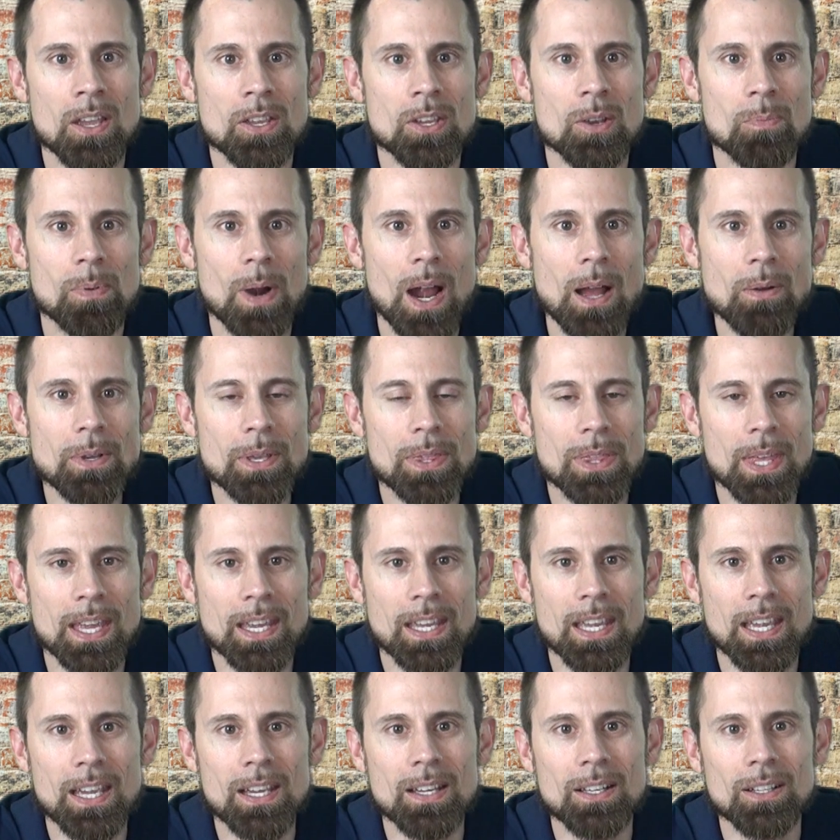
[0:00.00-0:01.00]
You're probably
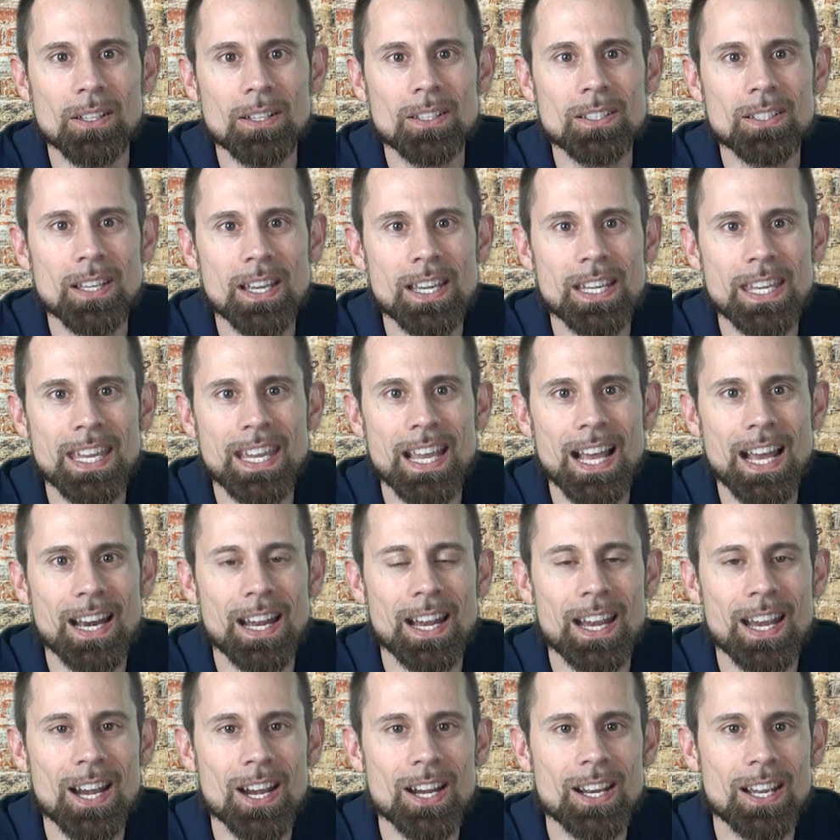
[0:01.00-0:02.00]
thinking, looks like you got
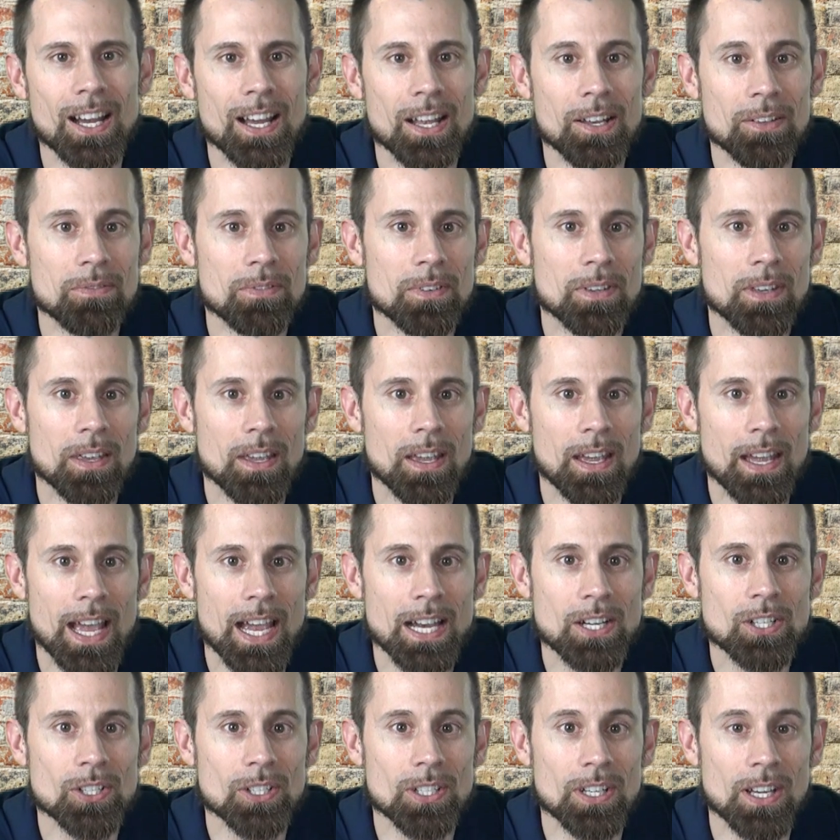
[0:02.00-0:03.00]
a haircut. I
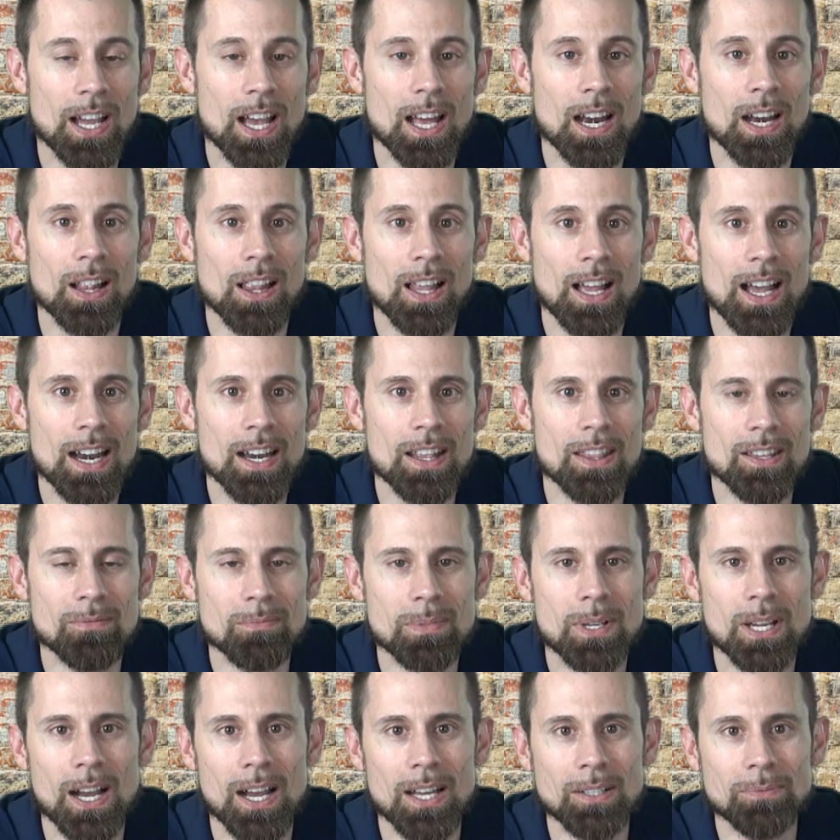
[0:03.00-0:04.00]
actually got a lot of
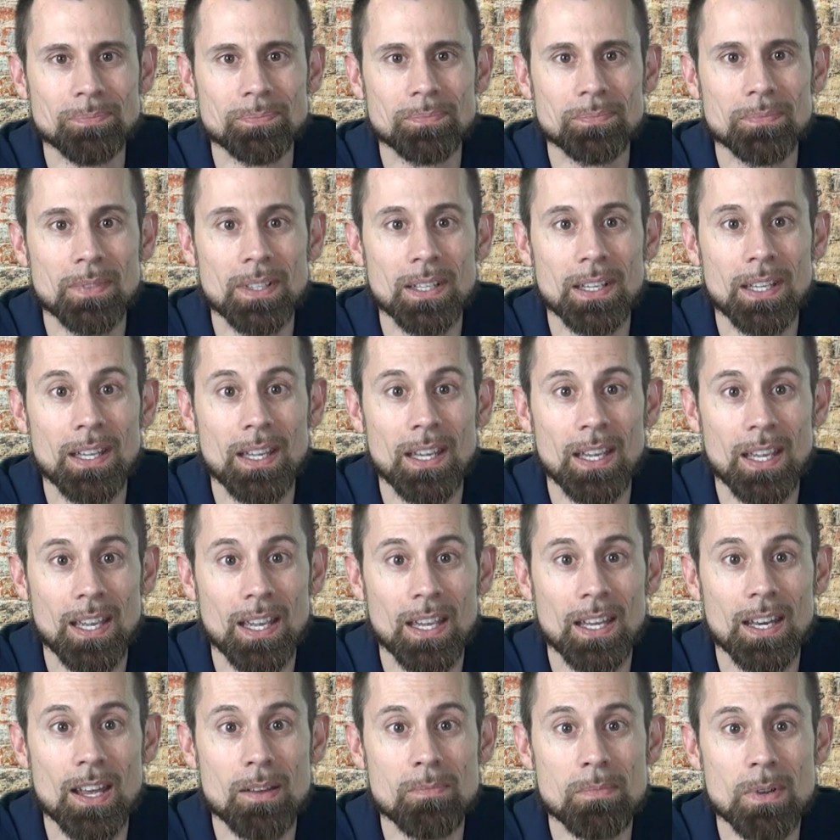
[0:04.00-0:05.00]
them cut,
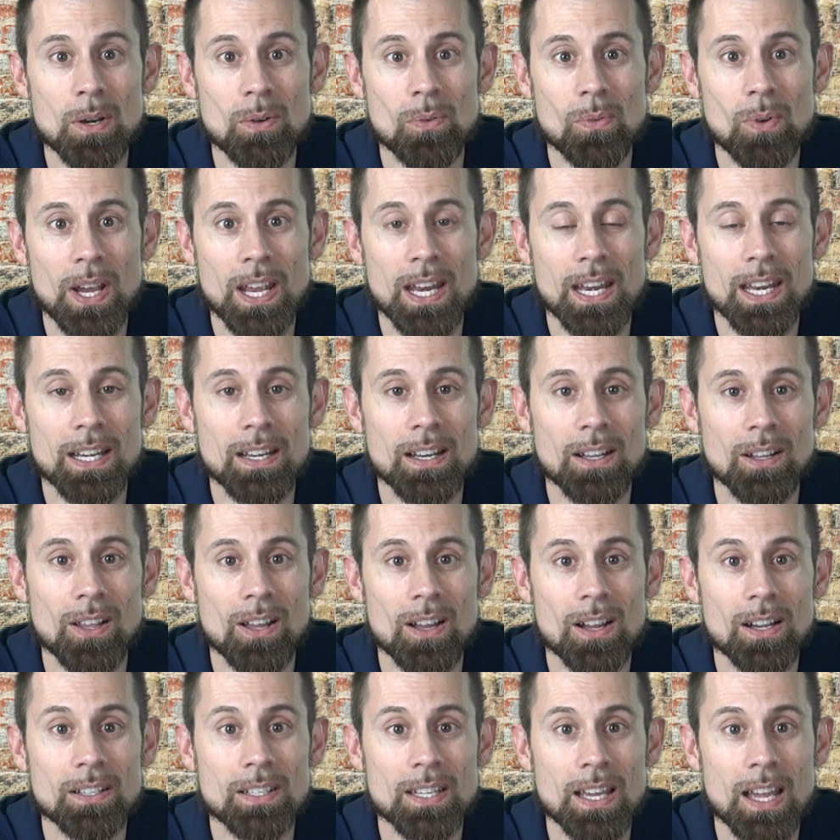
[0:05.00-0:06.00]
and I've been waiting a
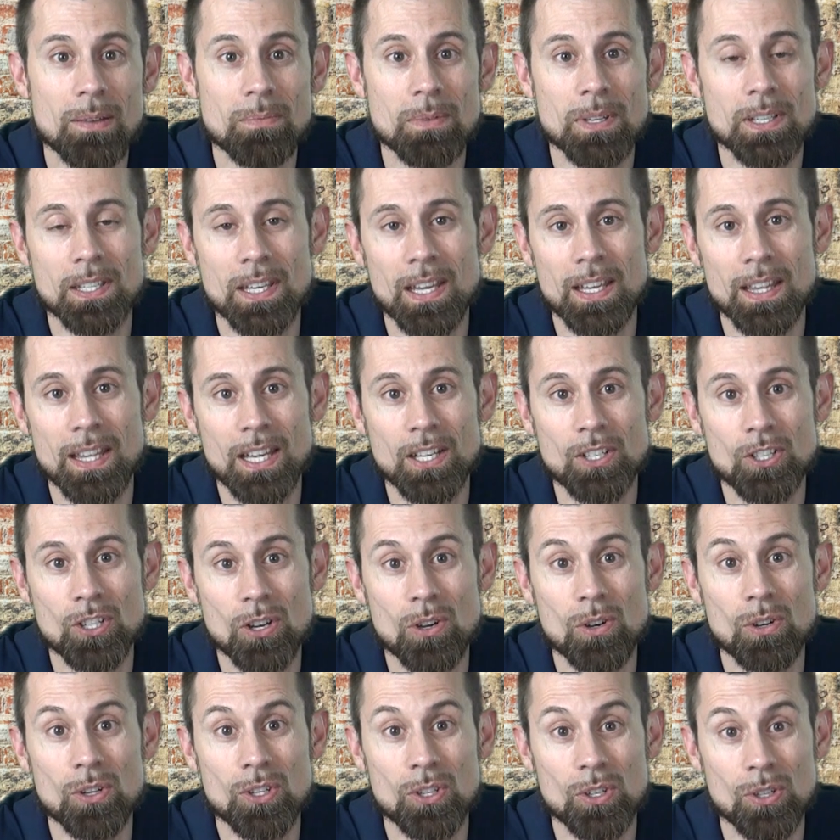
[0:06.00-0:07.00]
long time to say that
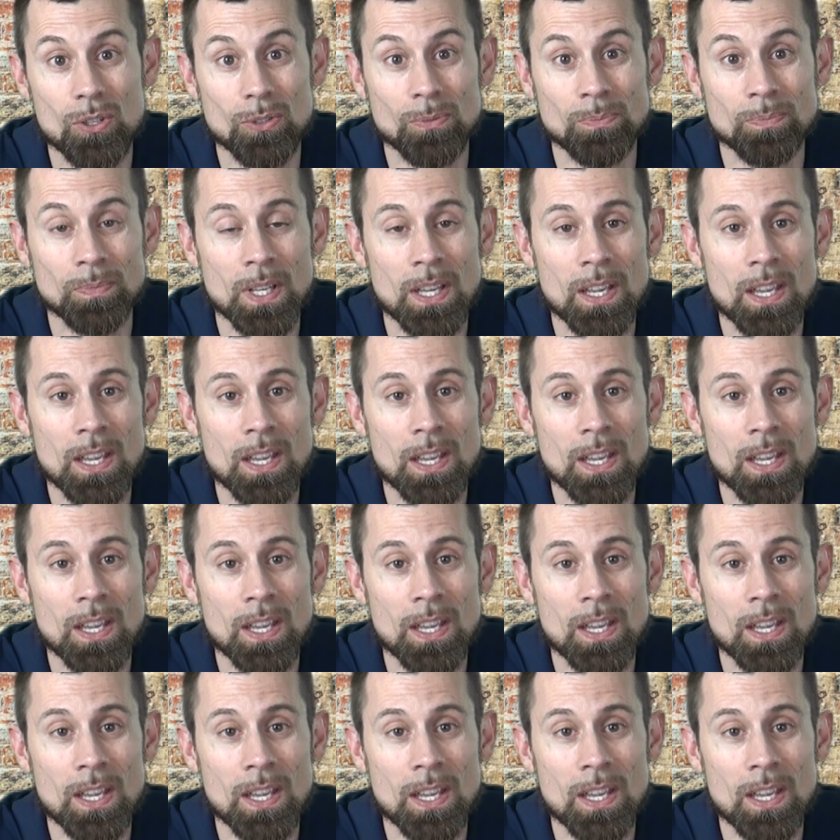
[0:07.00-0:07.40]
joke too.